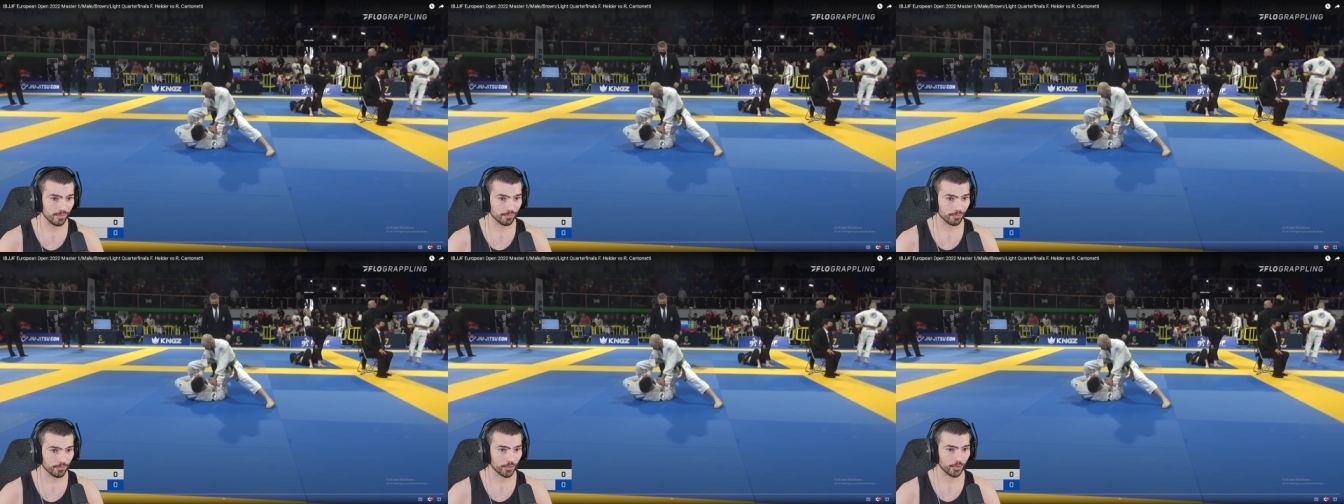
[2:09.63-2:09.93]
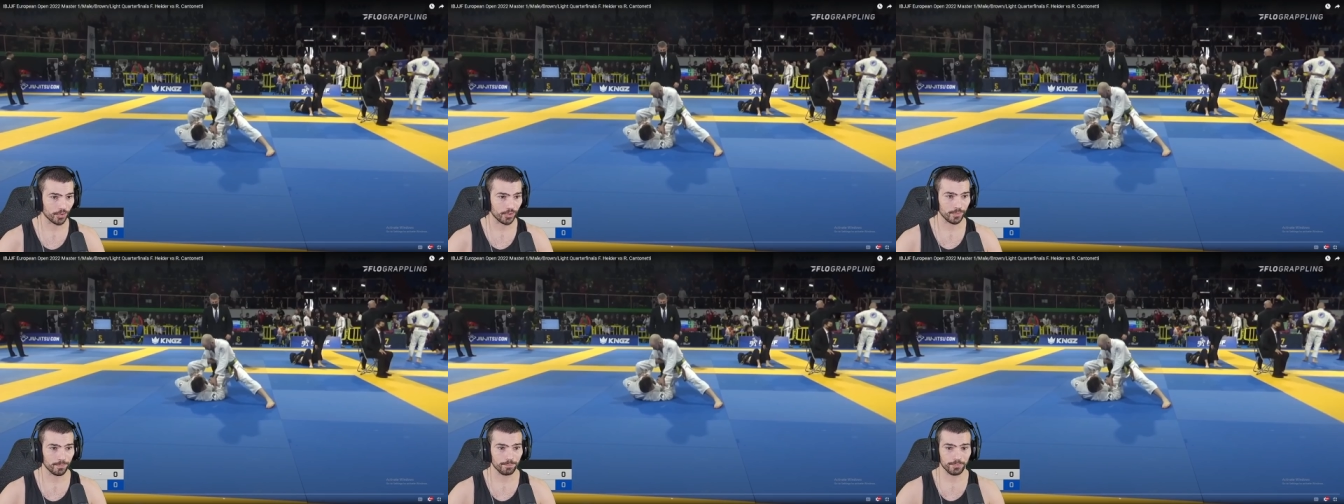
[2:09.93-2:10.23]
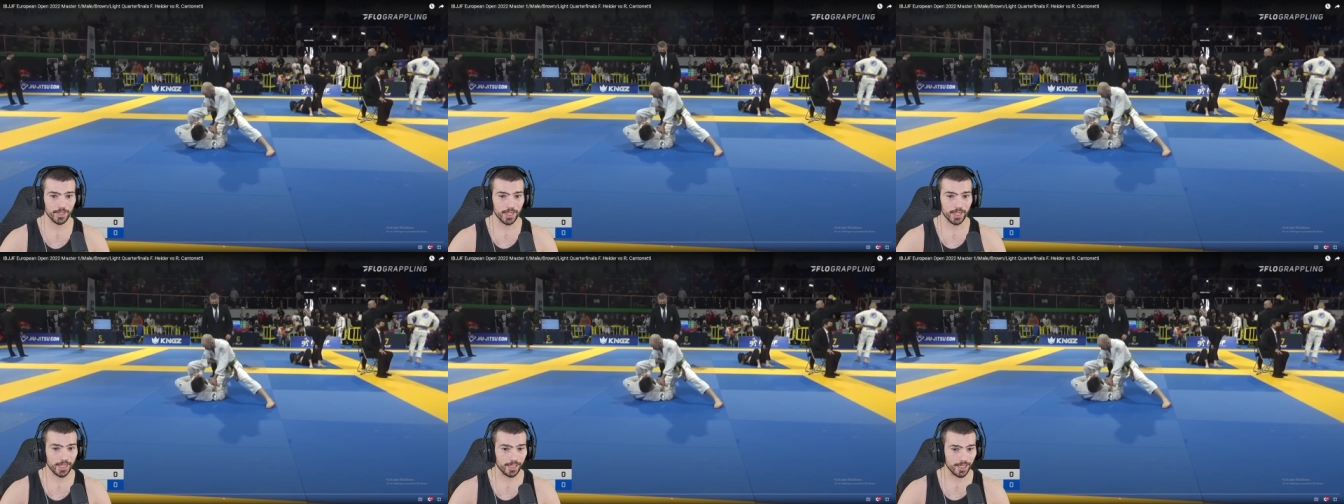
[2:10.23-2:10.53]
for
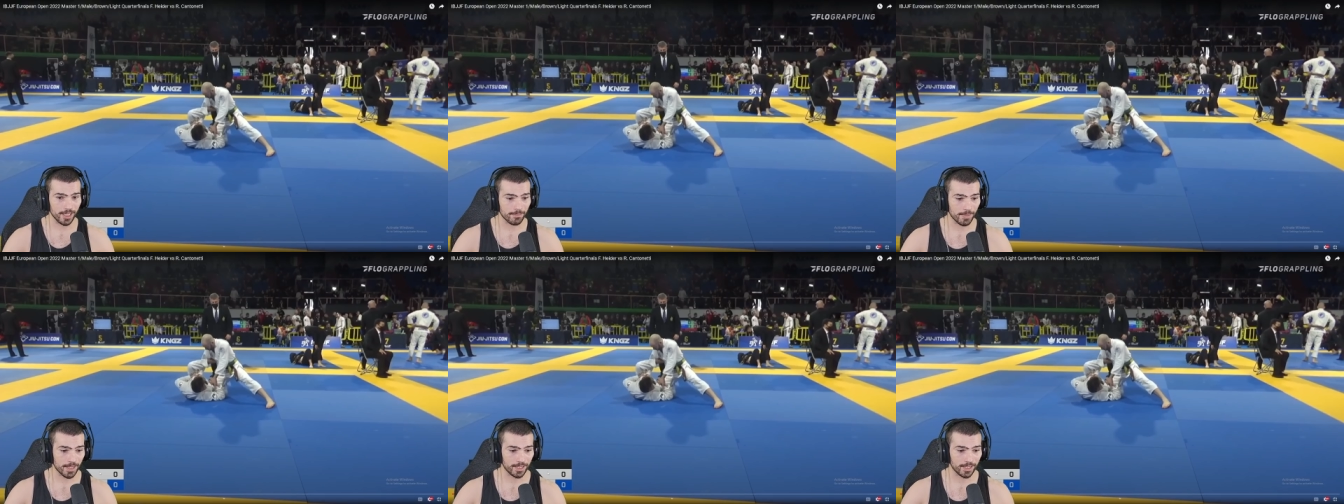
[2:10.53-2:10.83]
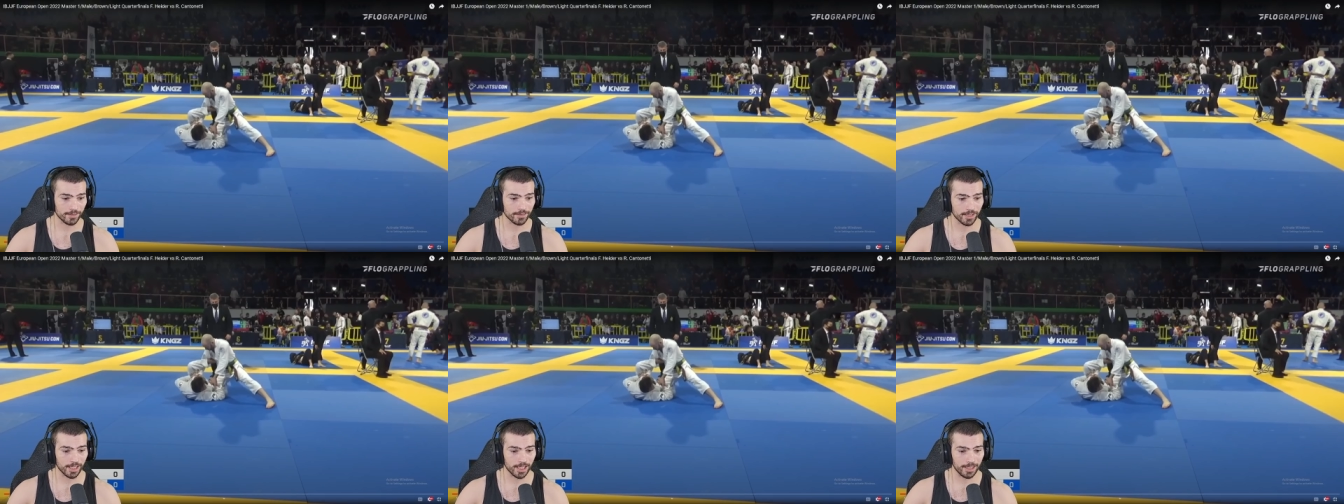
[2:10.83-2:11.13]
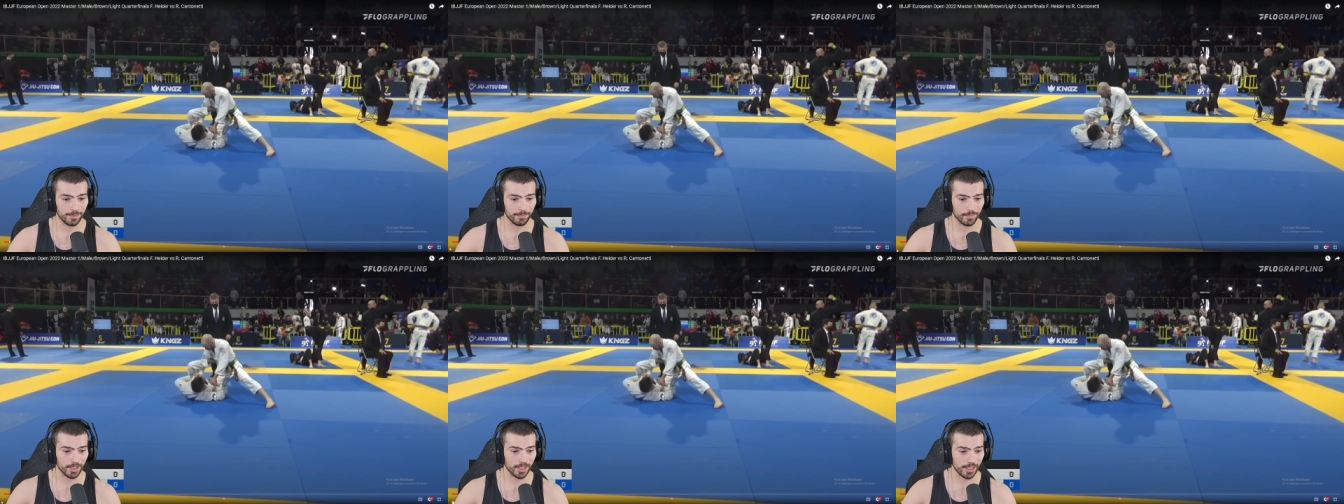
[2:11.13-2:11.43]
any amount of
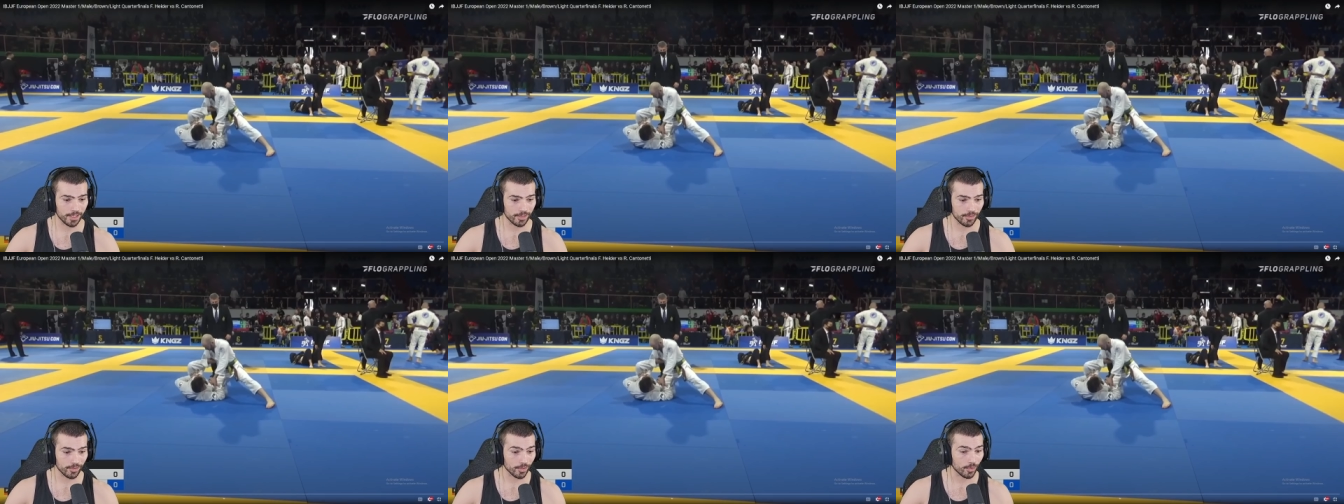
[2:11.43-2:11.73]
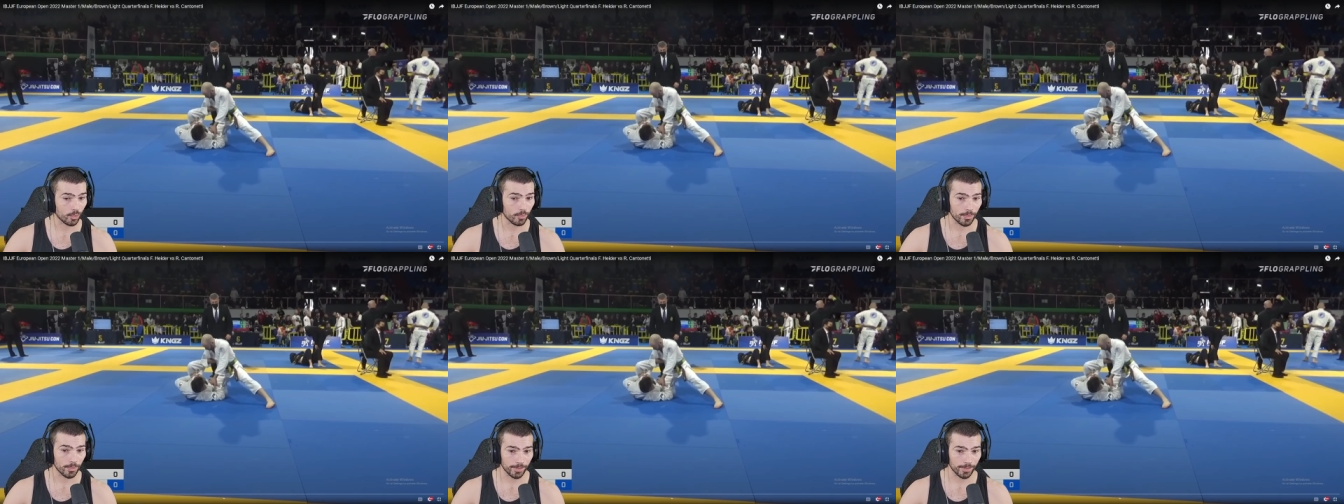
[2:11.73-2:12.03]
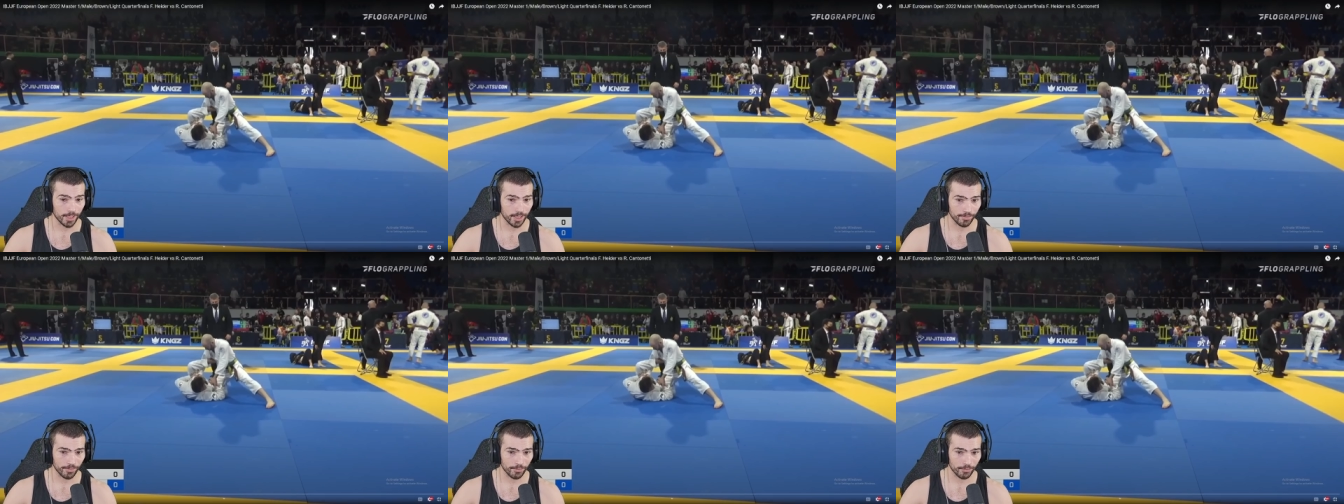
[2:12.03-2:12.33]
time, he gets to go
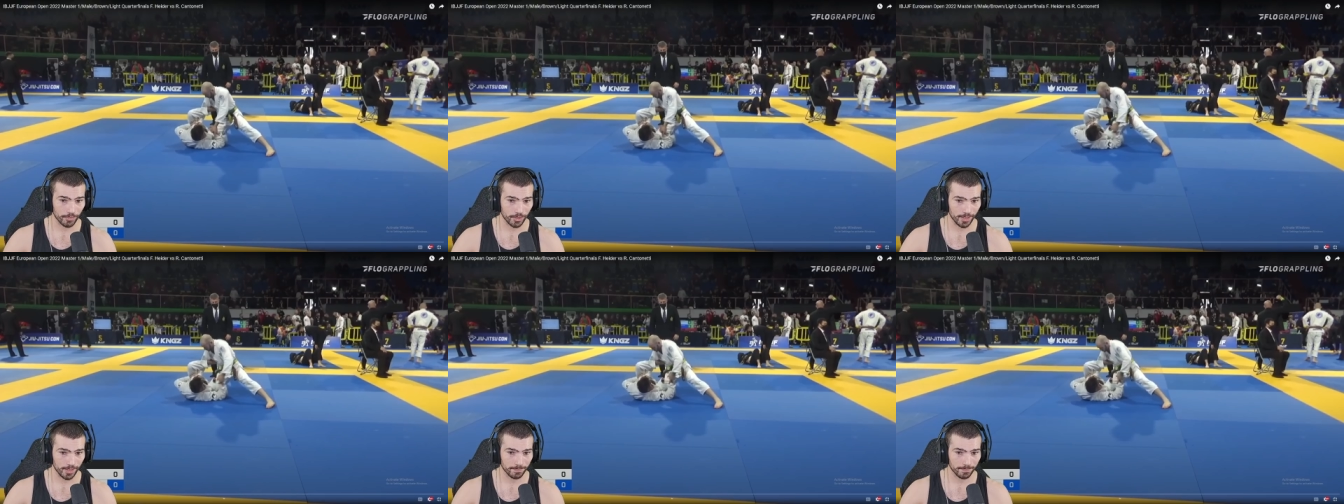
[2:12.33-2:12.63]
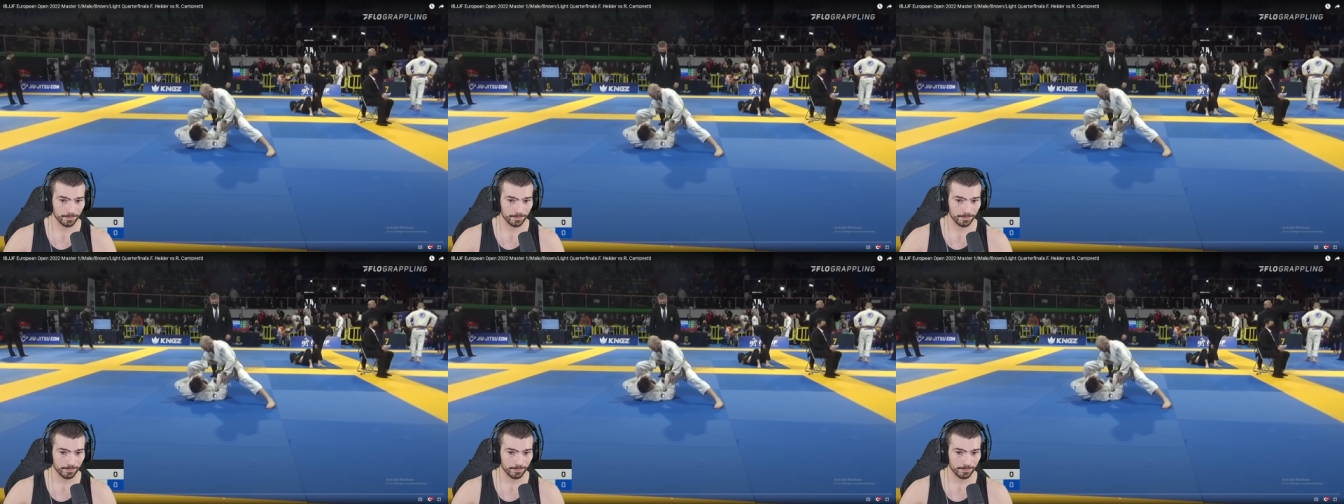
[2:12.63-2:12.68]
apply it for free.